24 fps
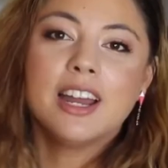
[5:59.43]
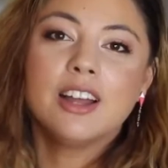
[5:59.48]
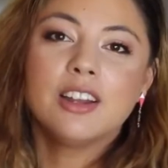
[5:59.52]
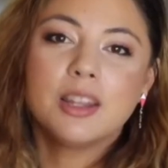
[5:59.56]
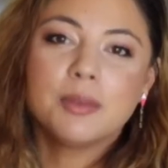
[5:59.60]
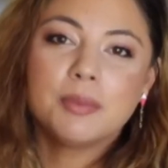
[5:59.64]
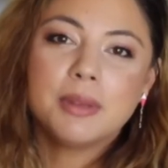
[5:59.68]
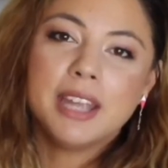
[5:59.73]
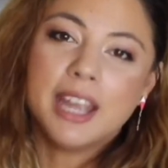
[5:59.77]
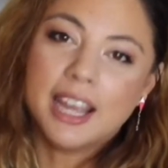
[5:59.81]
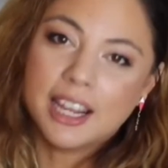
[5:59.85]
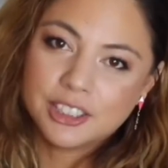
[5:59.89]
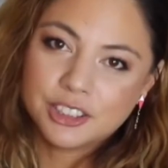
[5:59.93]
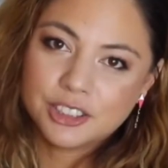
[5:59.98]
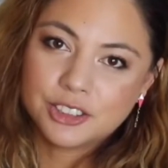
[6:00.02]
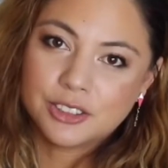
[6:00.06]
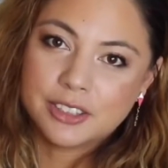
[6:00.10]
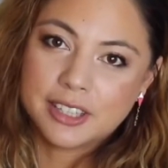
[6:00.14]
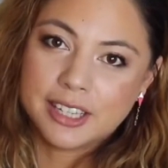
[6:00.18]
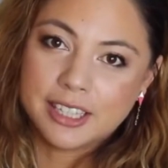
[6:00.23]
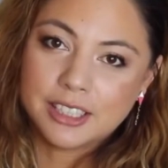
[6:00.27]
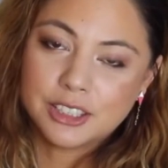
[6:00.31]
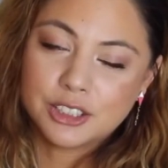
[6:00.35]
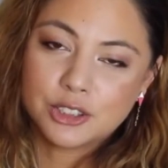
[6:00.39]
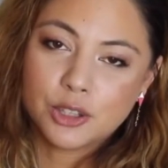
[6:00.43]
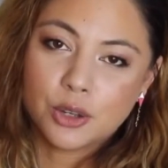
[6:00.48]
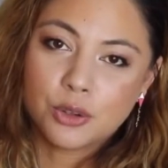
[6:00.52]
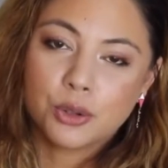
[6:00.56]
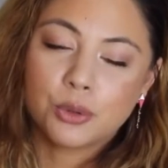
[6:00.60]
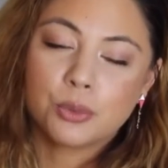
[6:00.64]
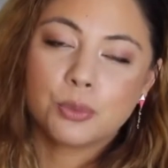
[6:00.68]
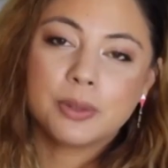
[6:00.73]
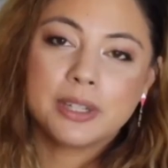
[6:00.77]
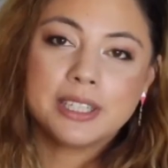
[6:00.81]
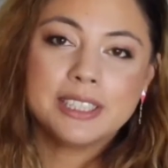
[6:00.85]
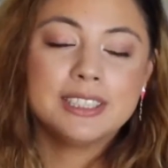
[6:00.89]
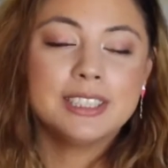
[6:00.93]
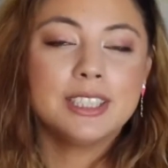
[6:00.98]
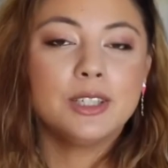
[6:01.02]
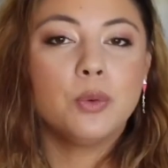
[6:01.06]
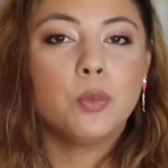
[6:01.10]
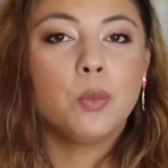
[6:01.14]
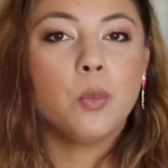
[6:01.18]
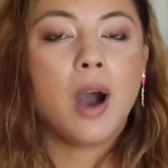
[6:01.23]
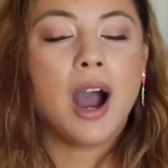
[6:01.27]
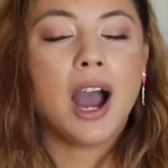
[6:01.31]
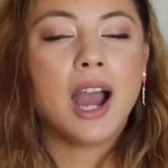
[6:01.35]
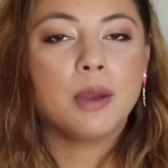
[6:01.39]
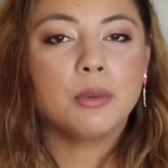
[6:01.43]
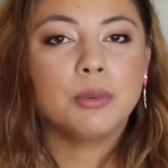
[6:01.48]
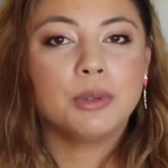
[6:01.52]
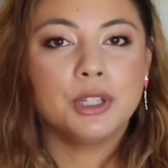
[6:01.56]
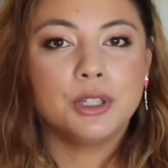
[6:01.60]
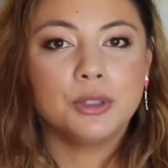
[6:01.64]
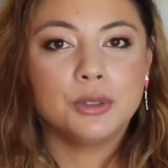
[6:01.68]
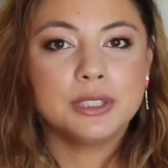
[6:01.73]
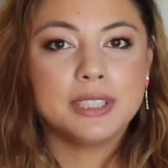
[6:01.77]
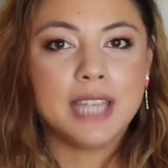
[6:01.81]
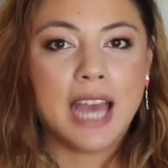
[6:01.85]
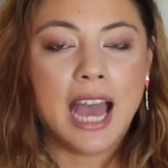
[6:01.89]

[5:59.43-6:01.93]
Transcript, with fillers: now let me answer this. So the reason why we use